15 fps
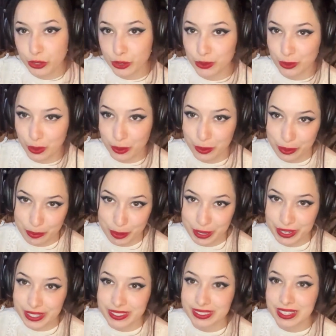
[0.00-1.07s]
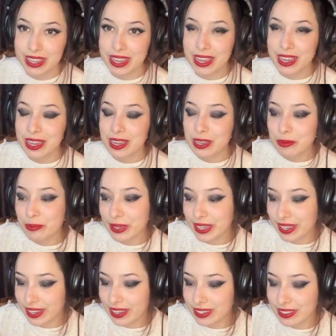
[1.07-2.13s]
new old books,
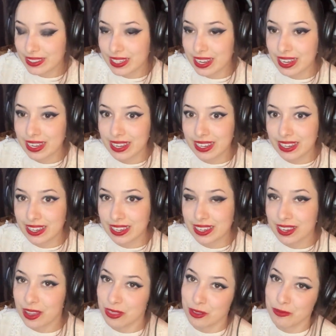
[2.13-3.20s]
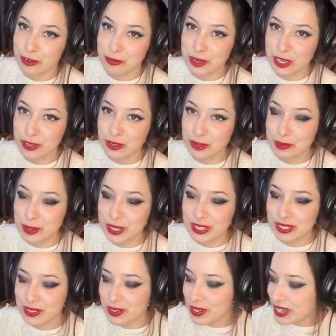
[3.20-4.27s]
because I got them from a used
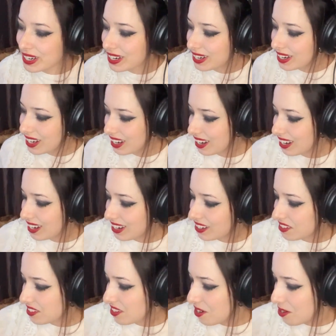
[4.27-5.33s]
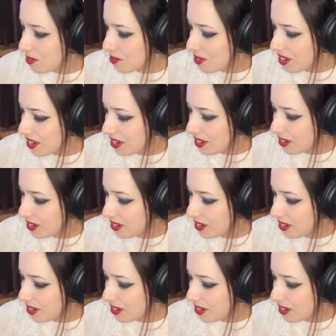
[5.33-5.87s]
bookstore. So